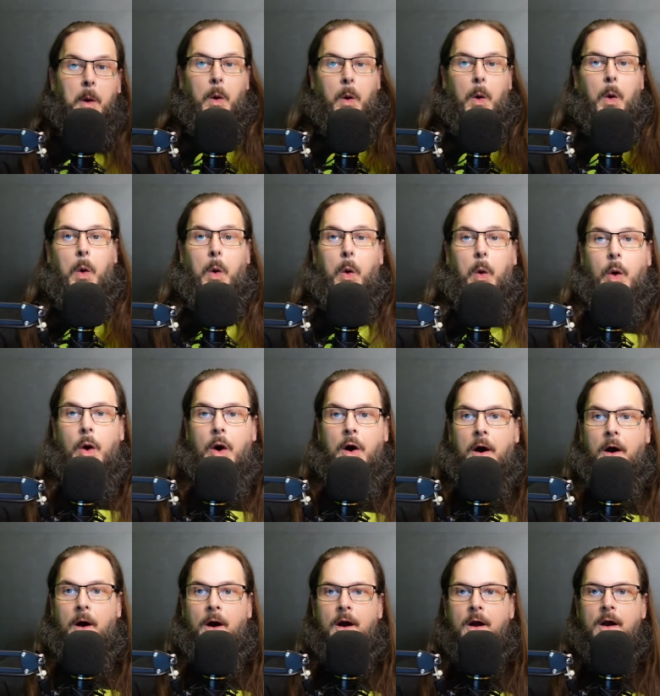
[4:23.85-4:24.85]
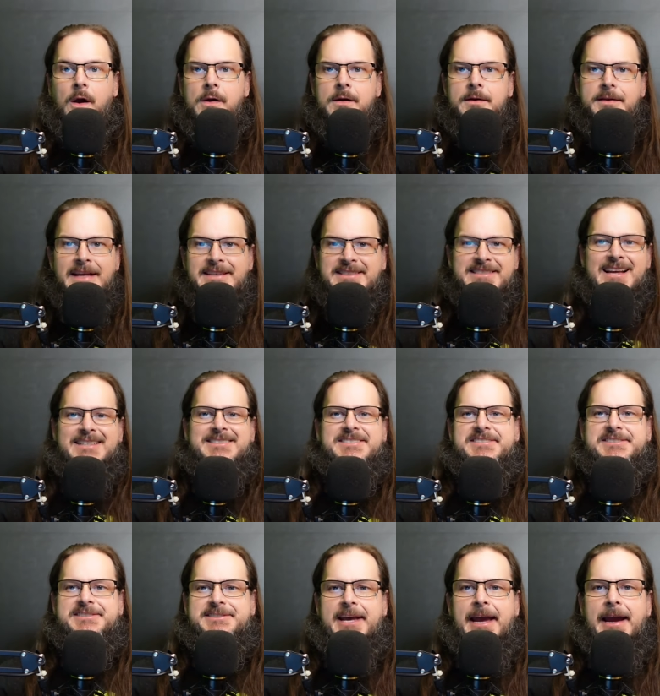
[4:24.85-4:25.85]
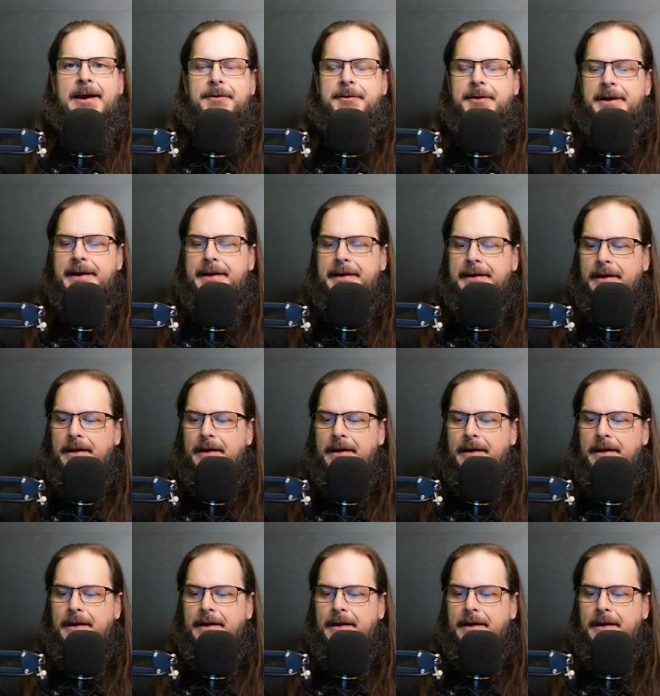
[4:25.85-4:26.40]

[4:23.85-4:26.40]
Ooh, that's not scary,